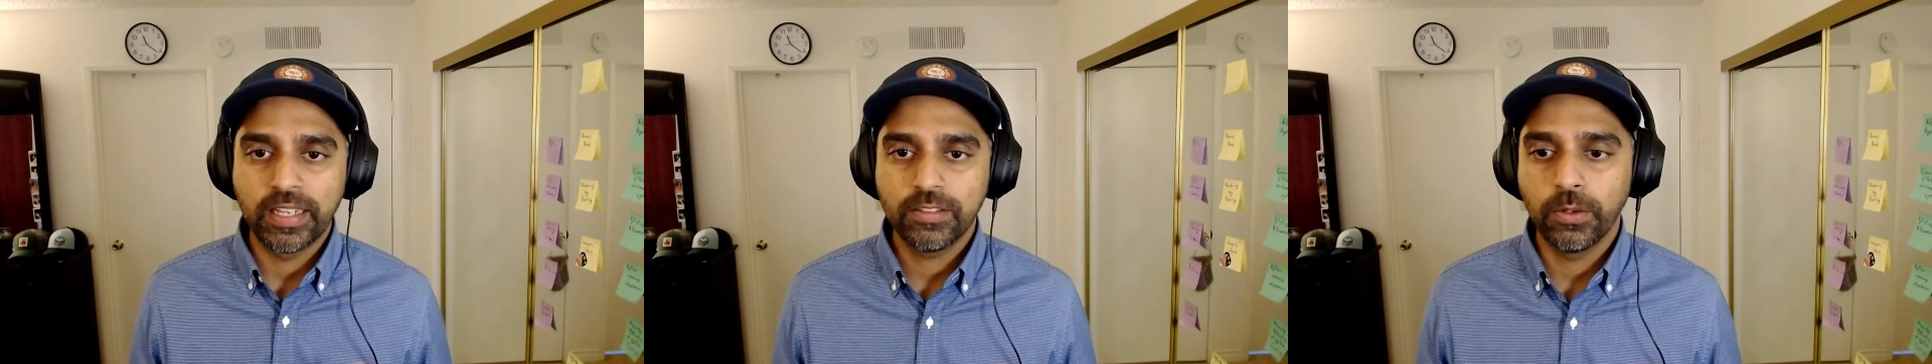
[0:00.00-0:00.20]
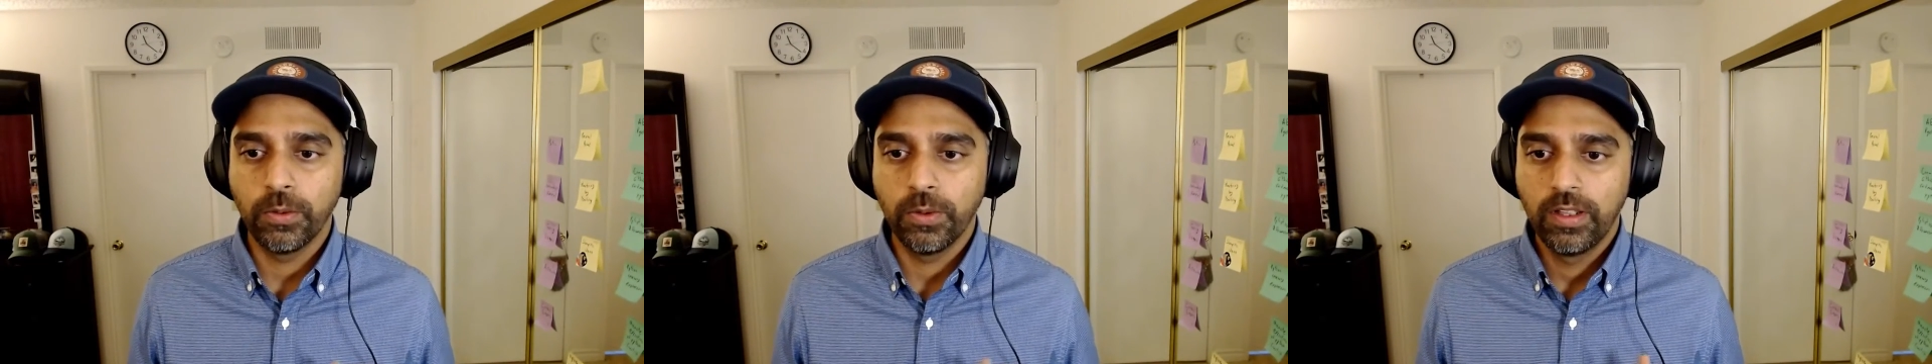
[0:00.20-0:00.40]

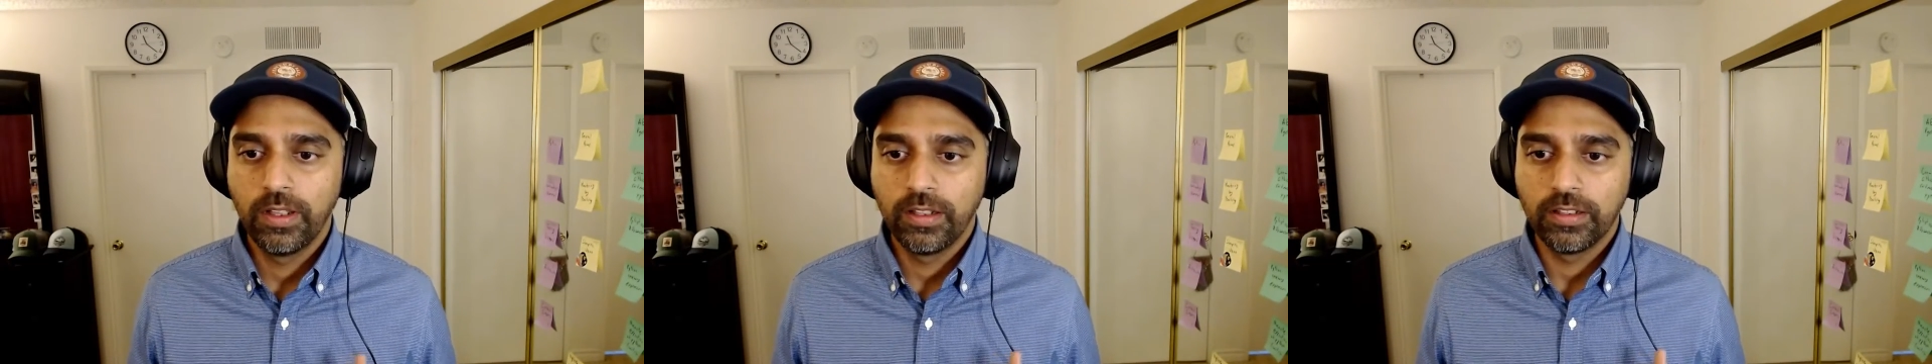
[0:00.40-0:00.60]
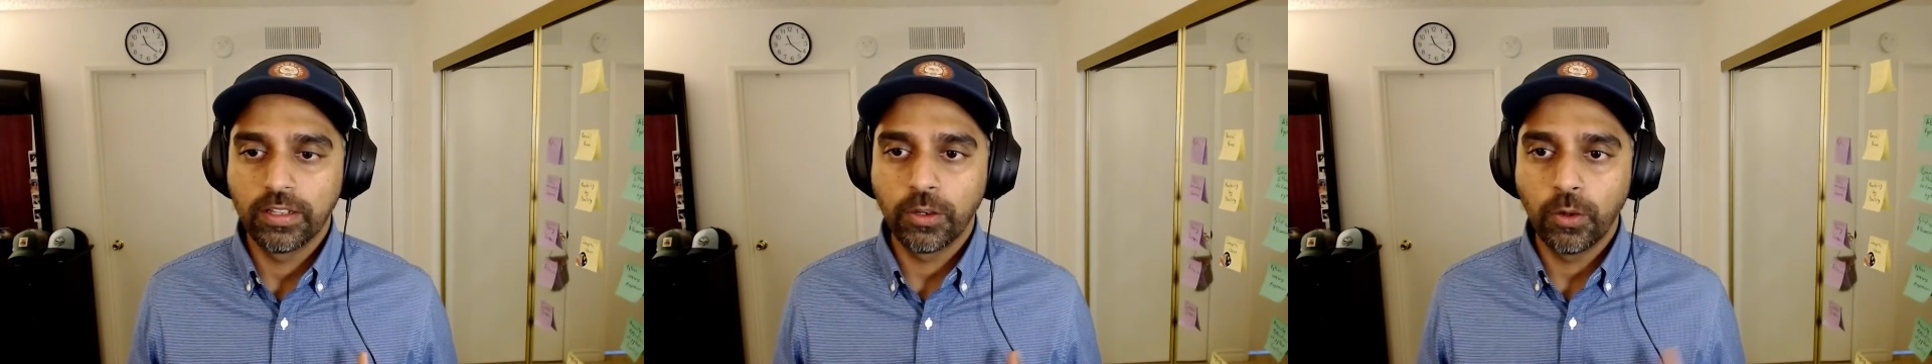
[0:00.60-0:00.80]
So
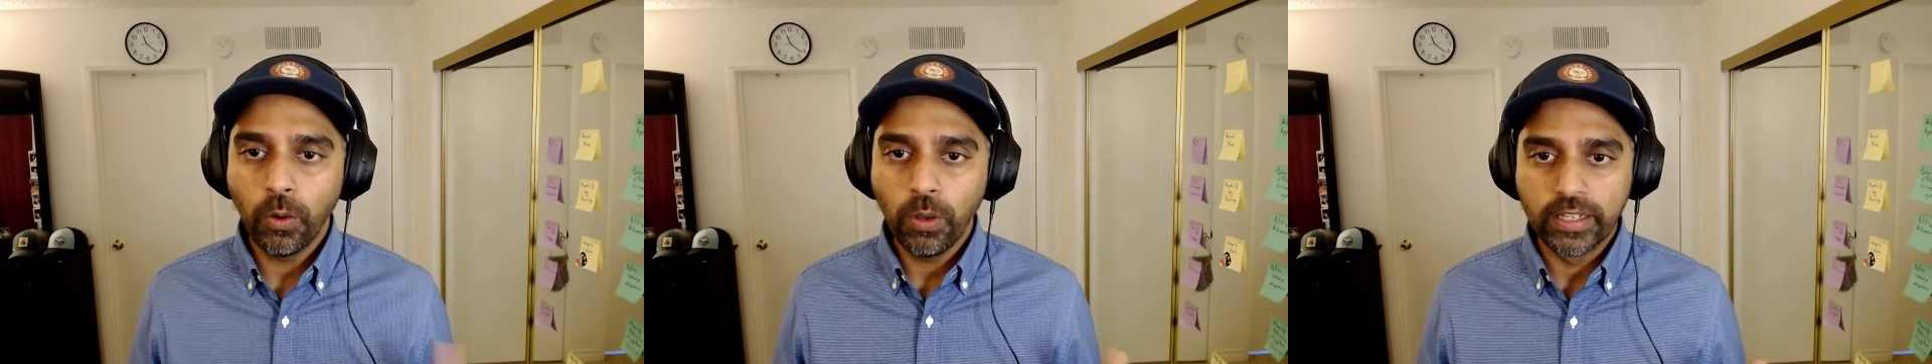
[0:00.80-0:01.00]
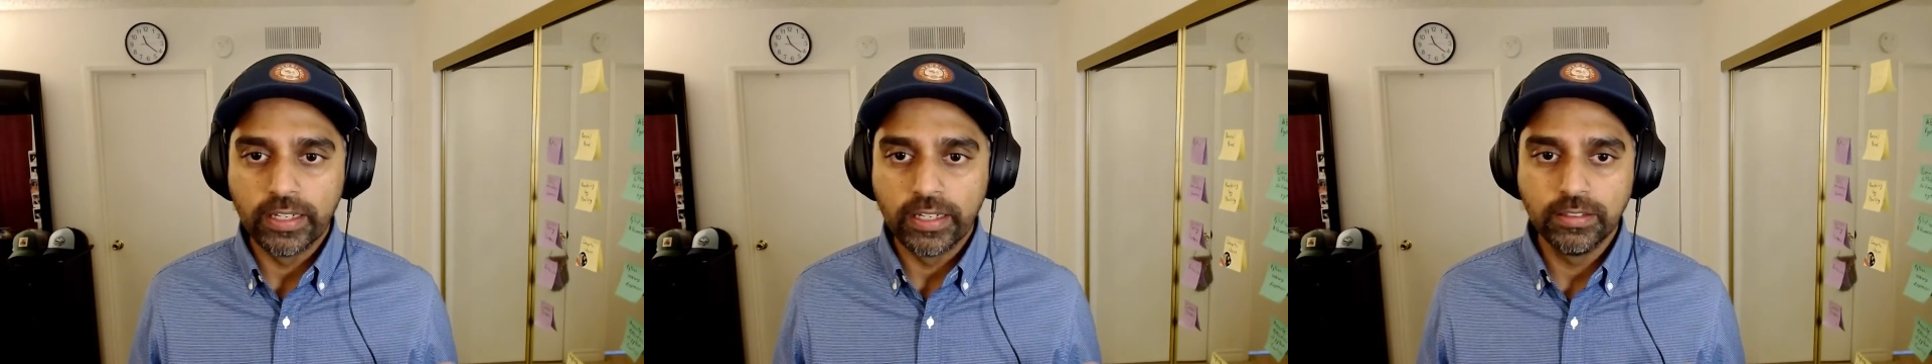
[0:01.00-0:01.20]
the
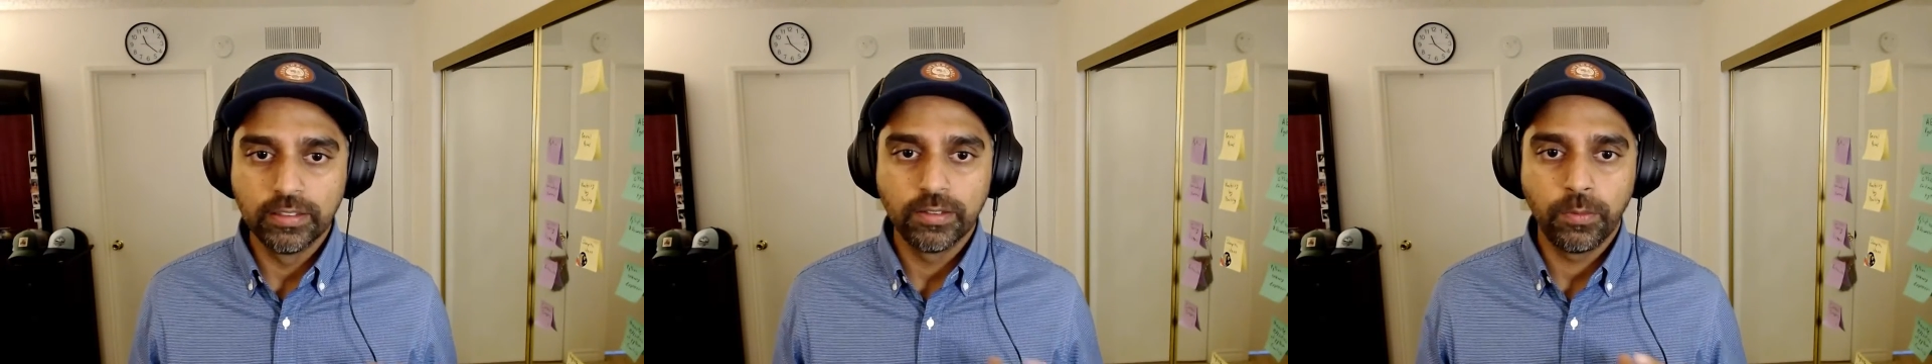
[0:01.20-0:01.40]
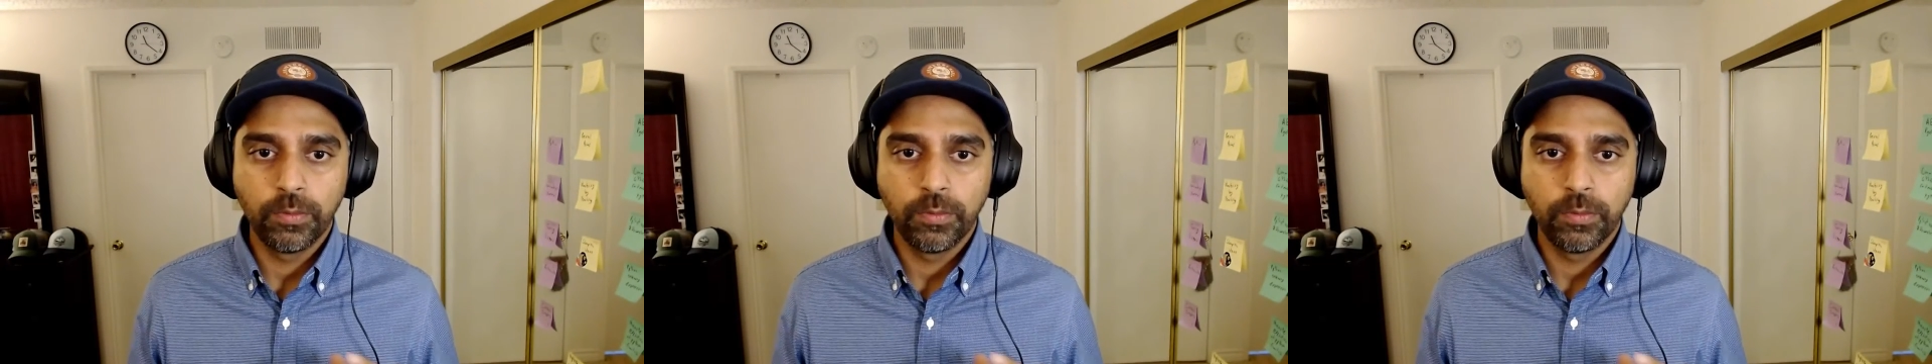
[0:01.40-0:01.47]
goal is,